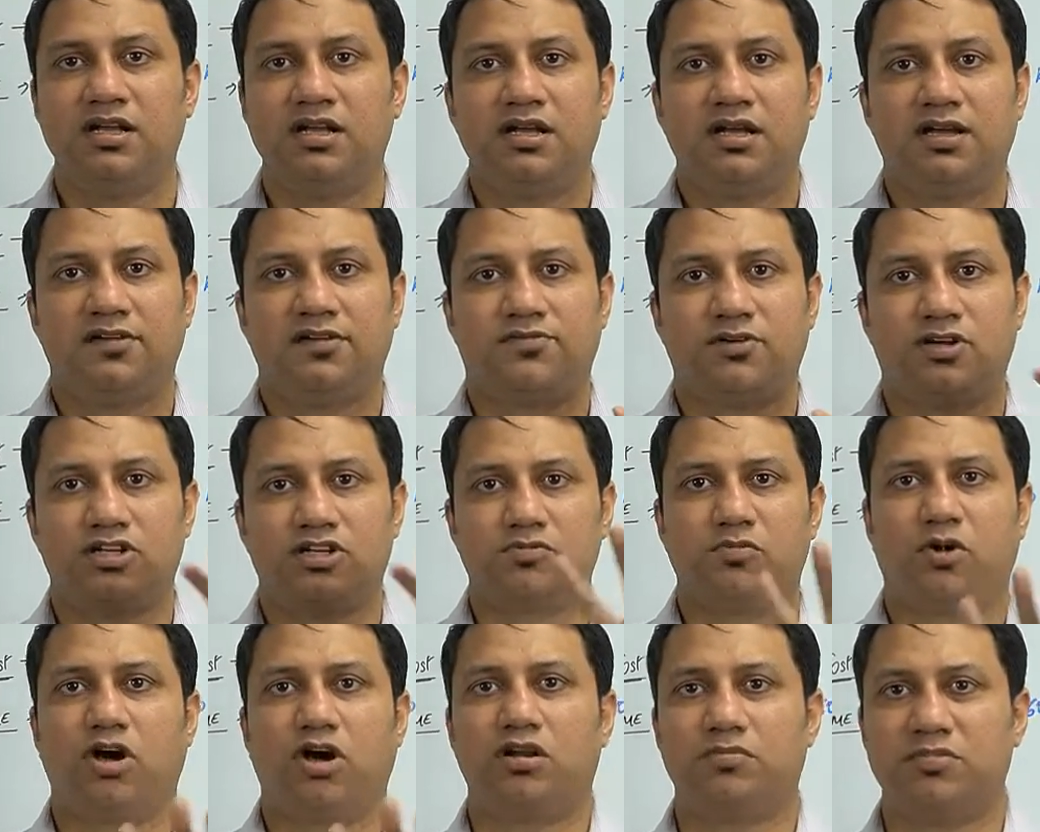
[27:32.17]
If you're a
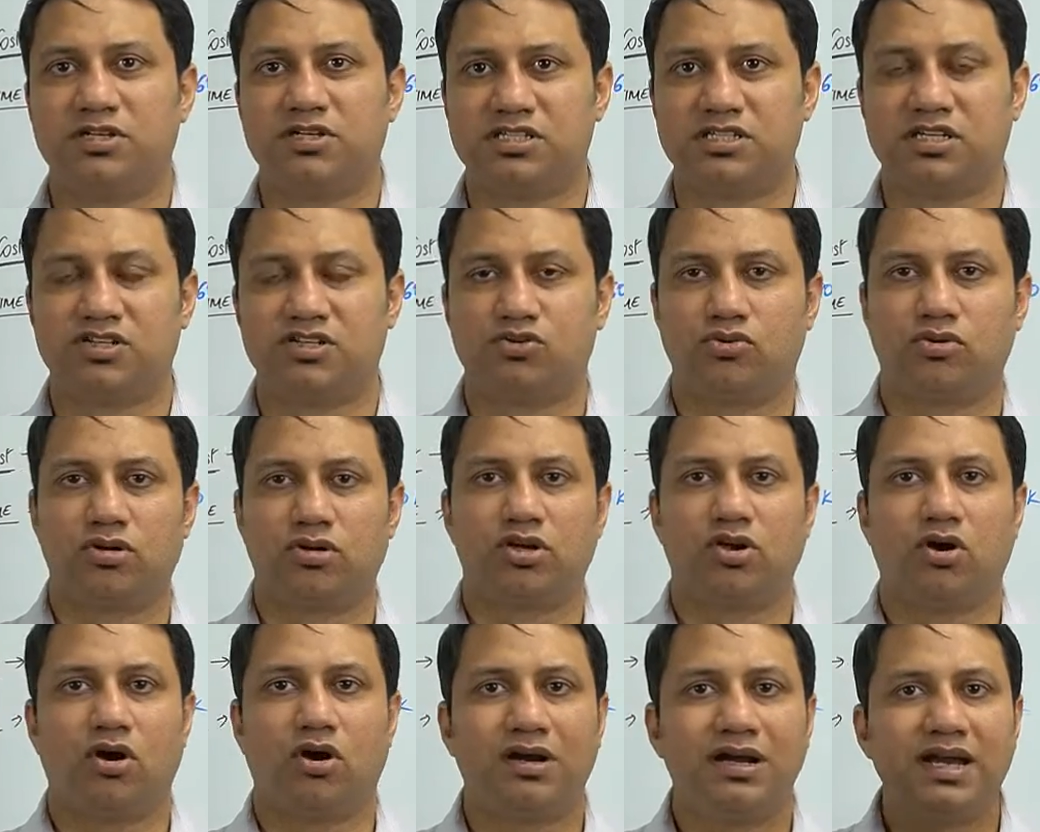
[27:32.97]
small business owner,
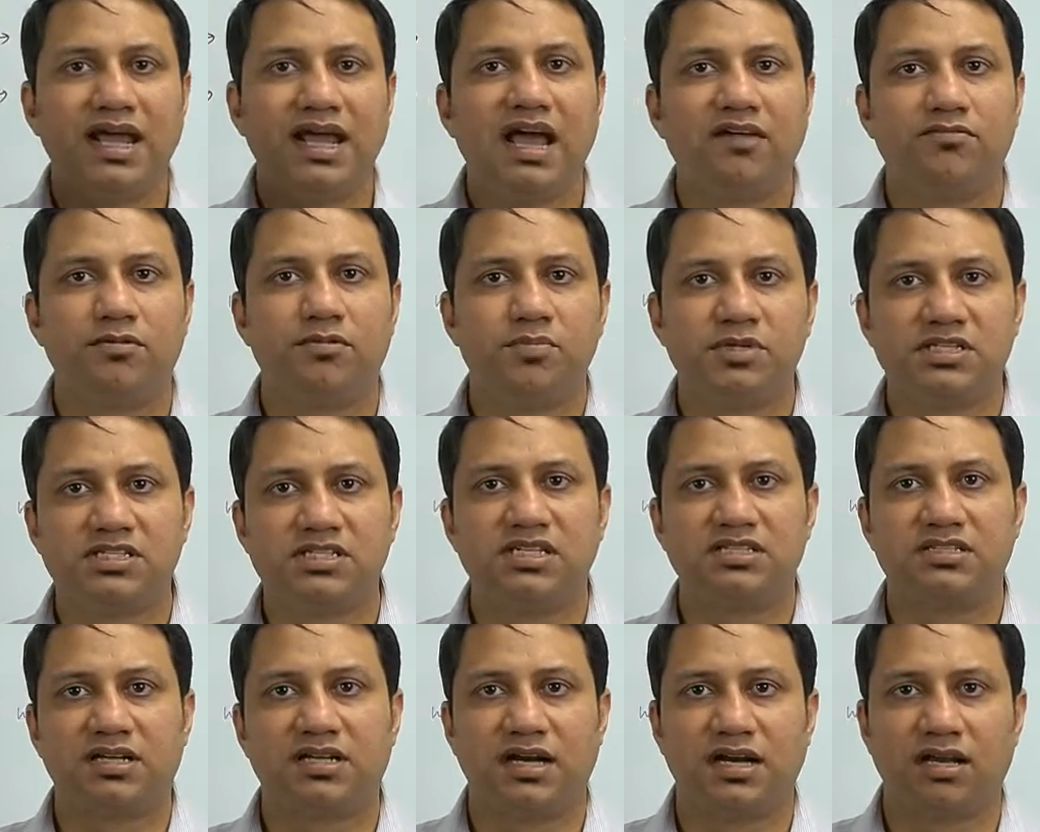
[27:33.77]
you already have a
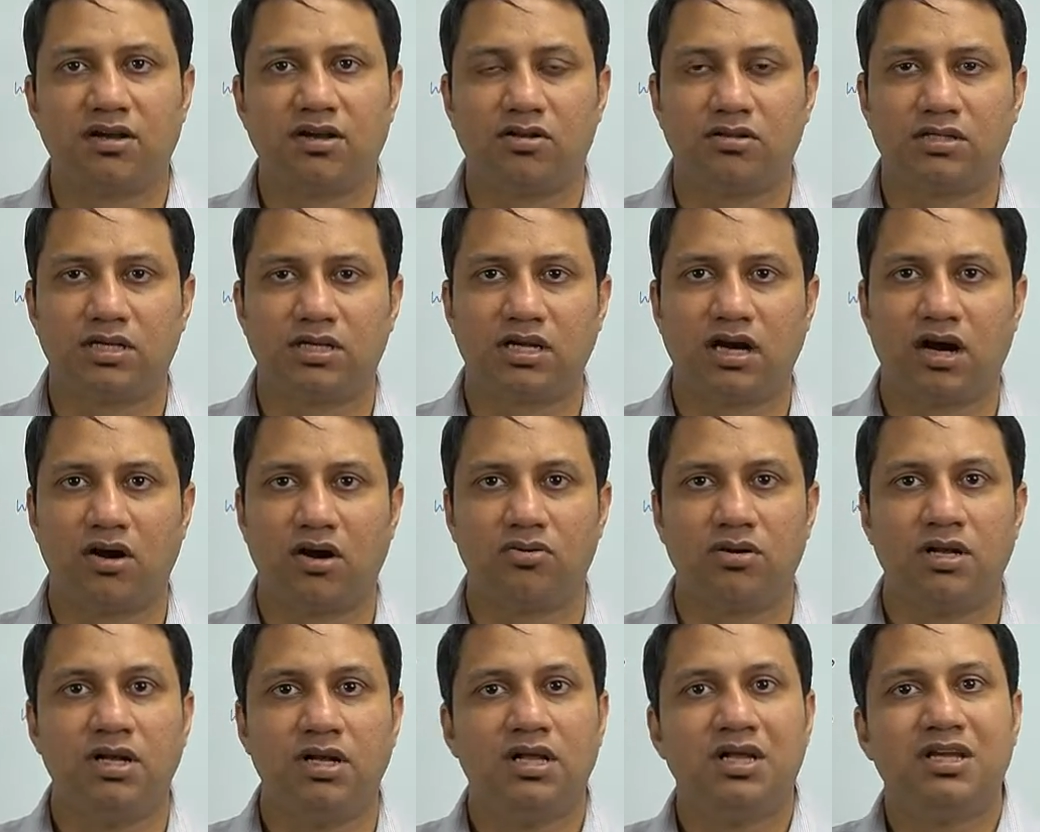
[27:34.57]
business running on the
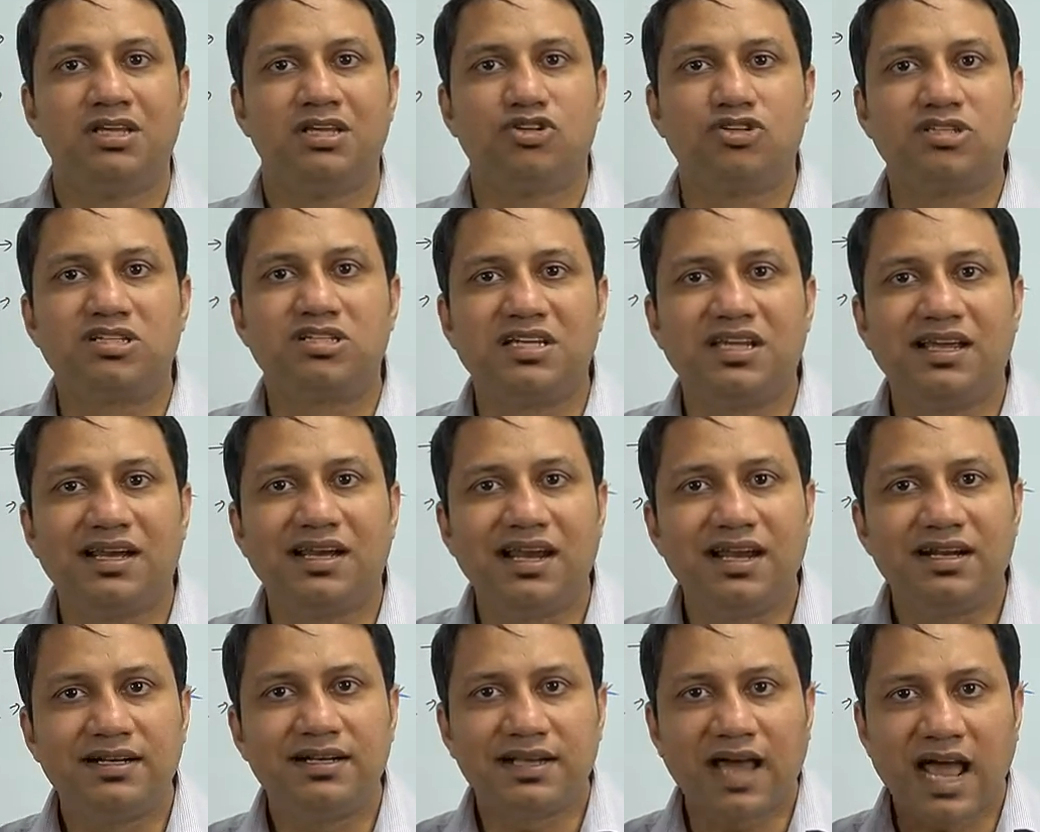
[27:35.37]
ground, you're
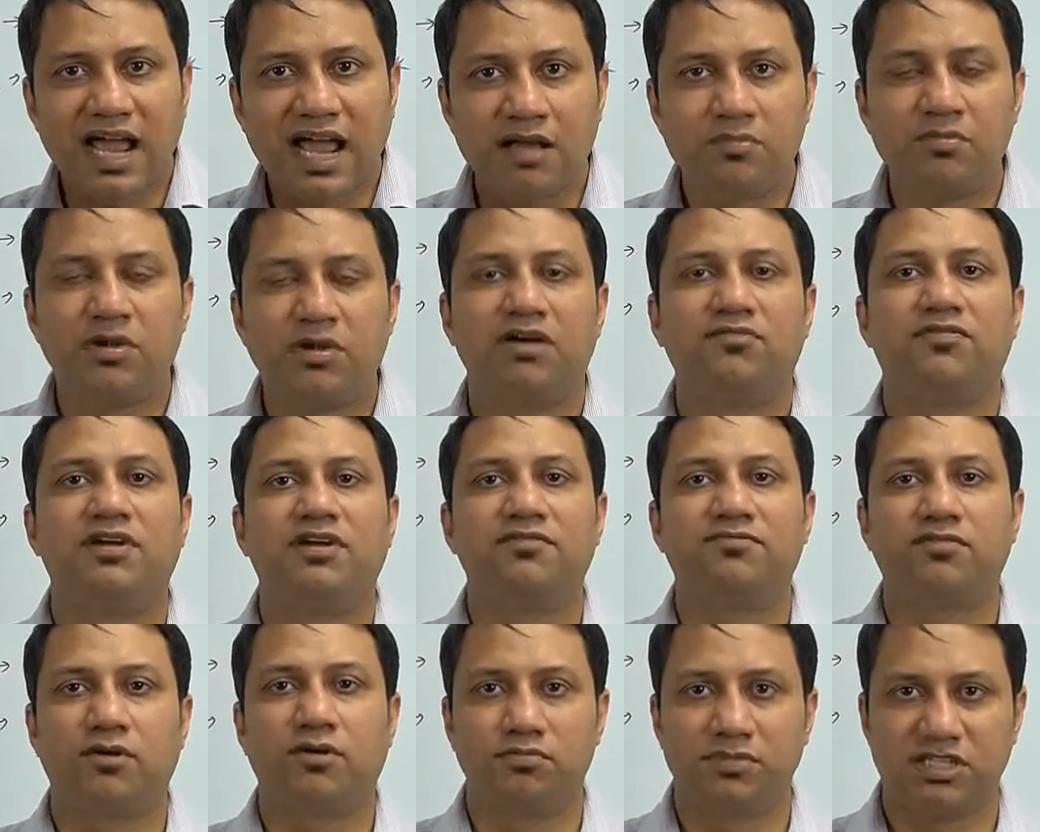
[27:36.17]
stealing time away
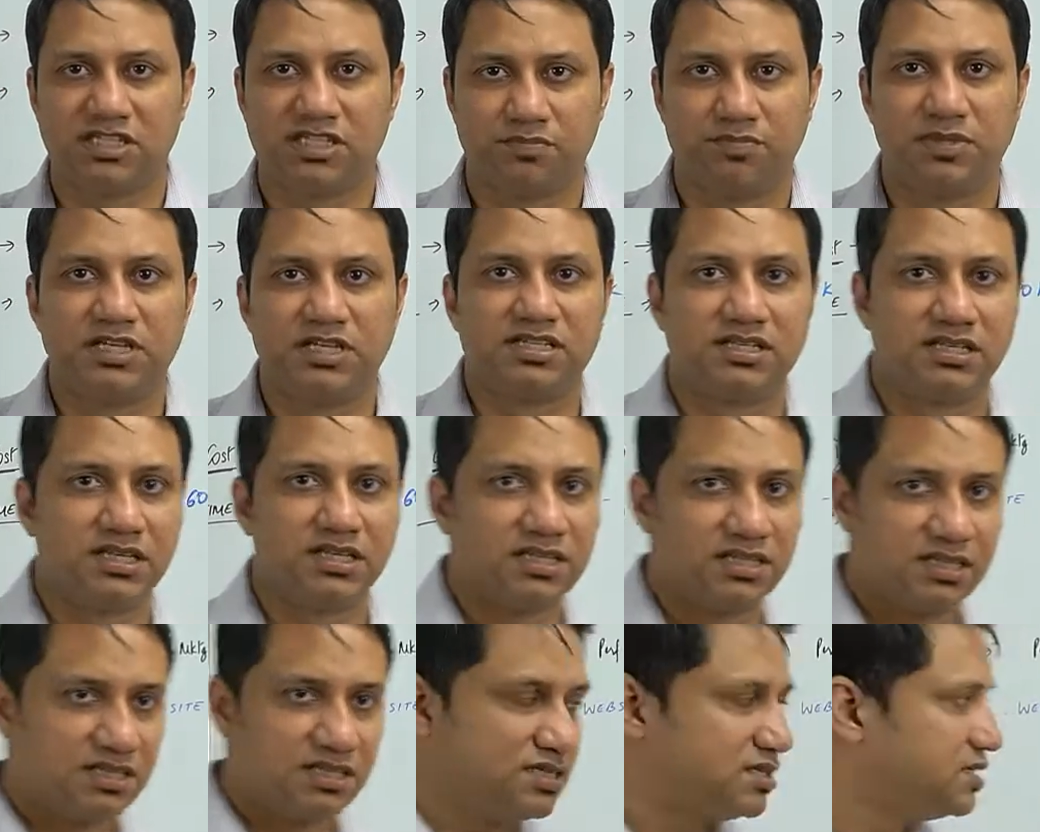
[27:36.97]
from this
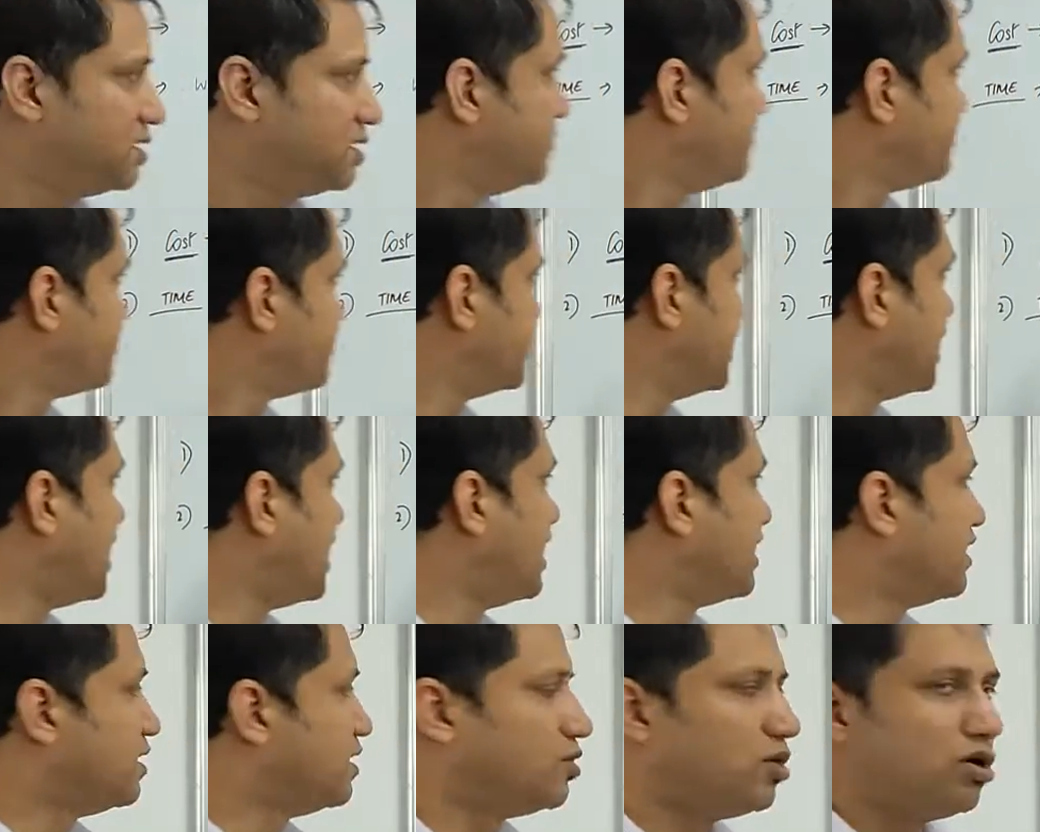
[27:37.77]
business,
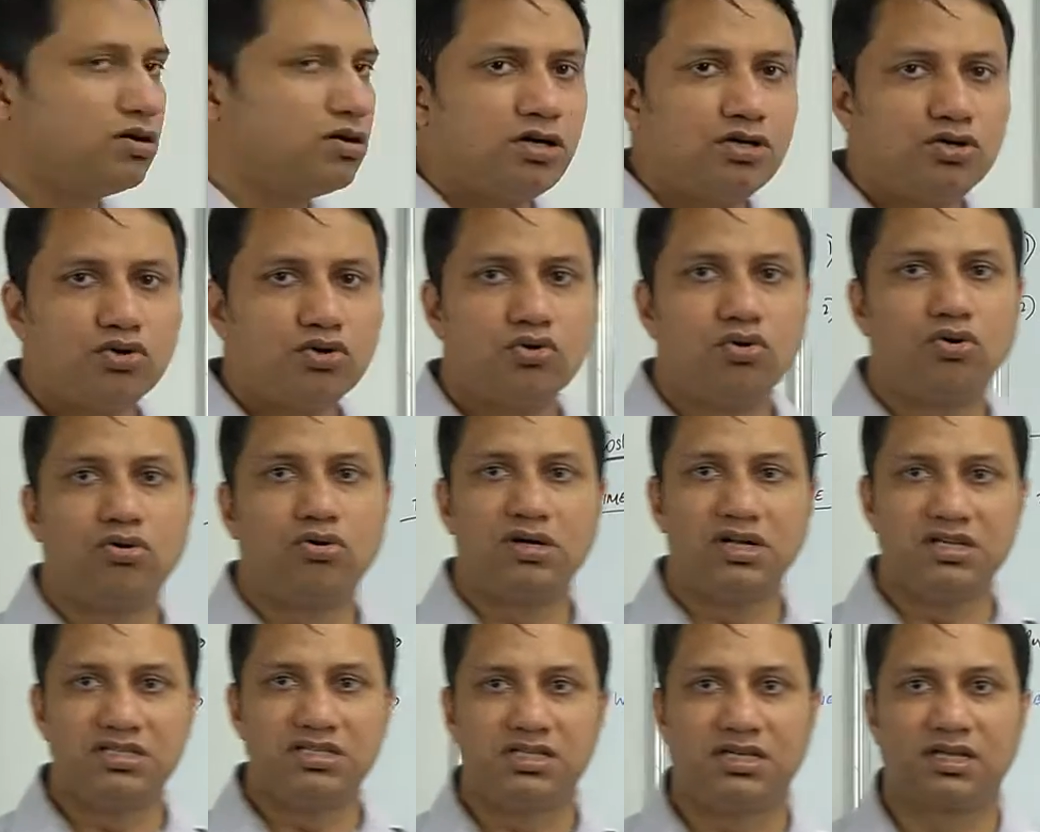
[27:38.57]
in order to go
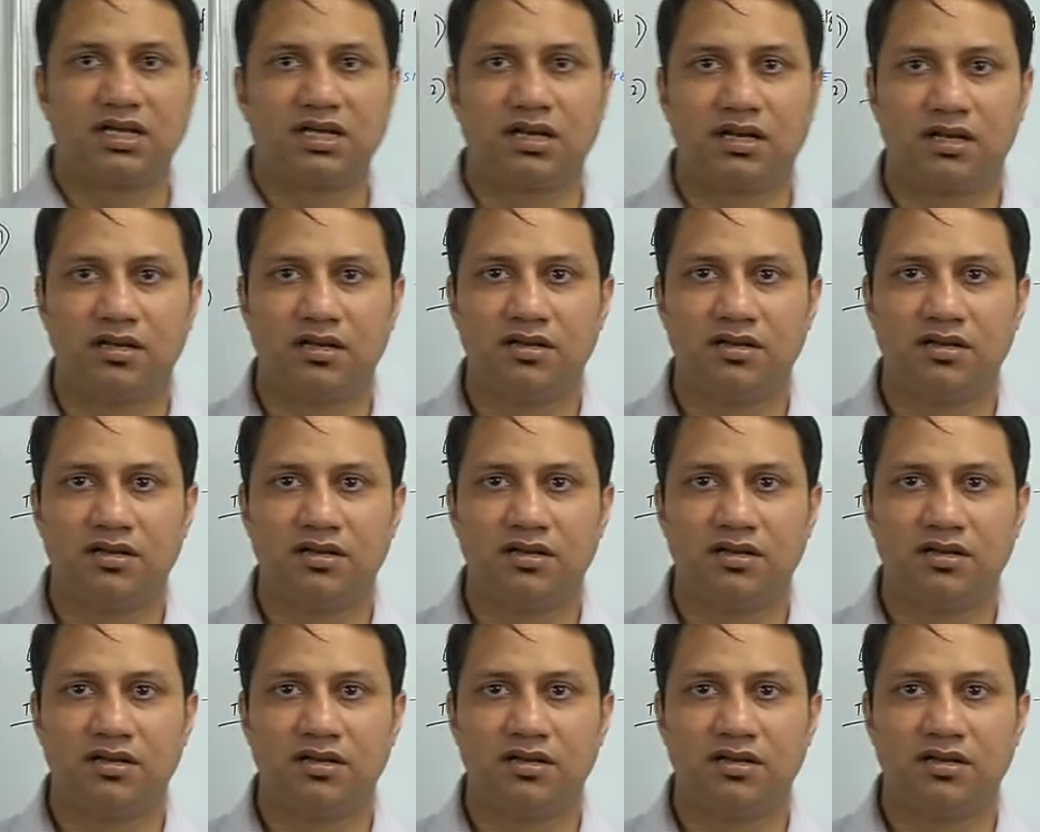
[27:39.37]
digital.